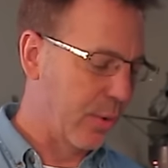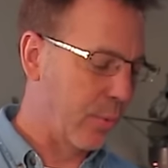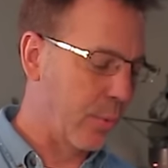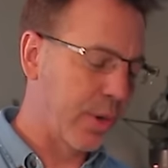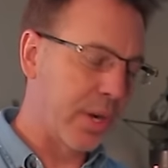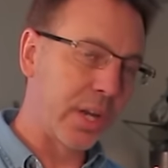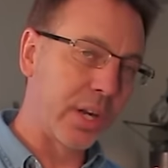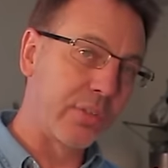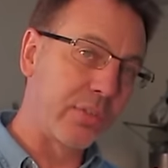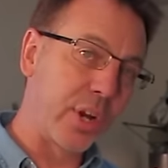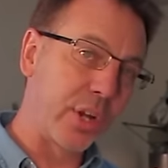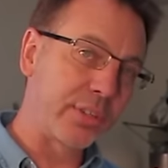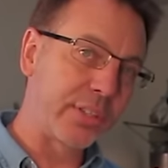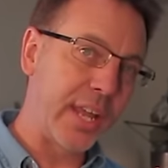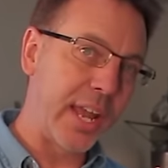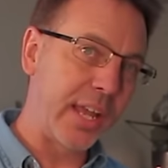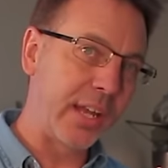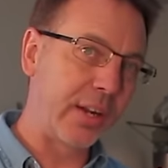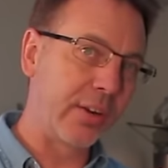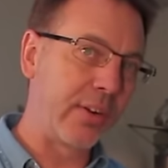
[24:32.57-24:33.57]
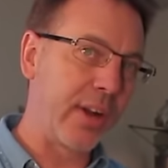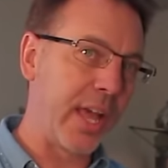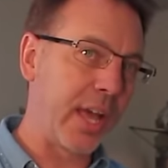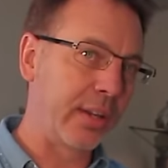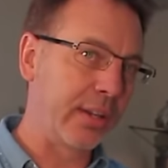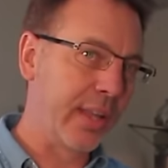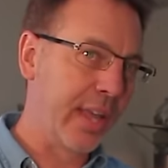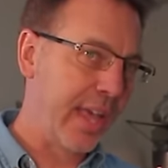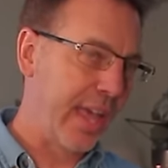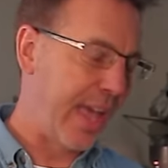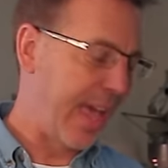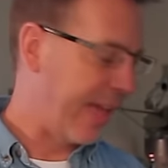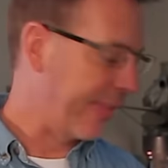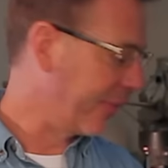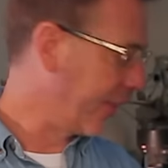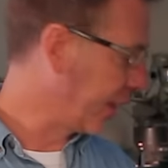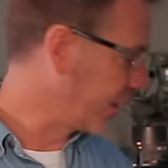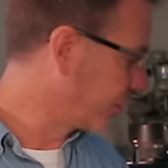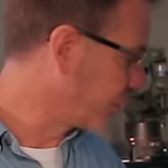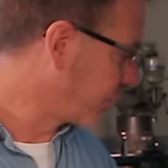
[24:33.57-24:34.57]
We're going to rotate it around
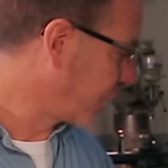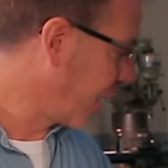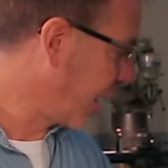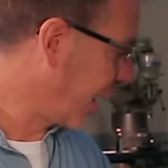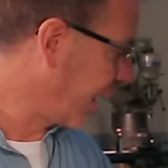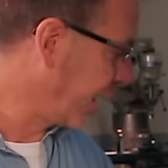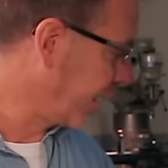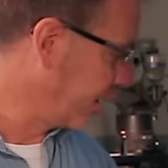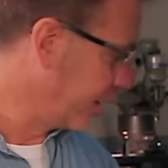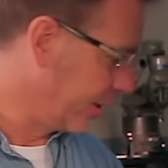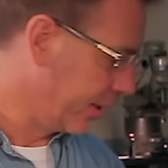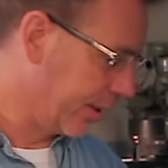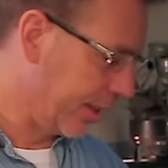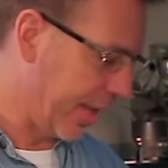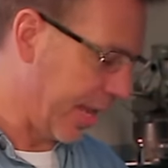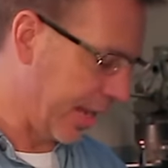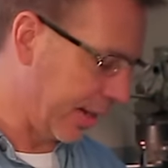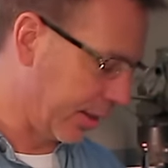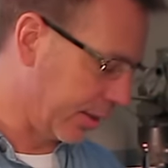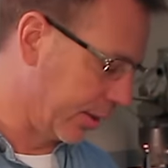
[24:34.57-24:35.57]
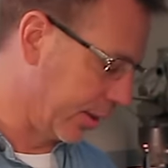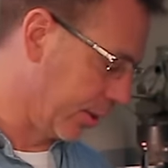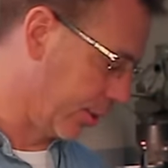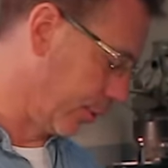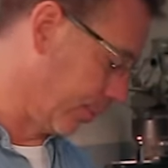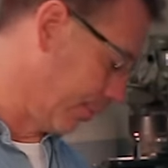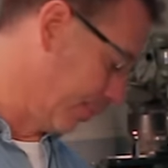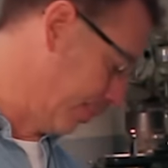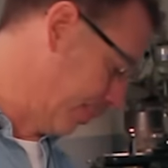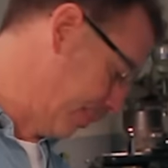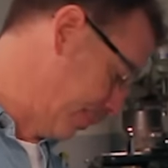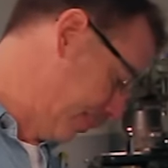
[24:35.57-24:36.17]
and then try the anchor lube.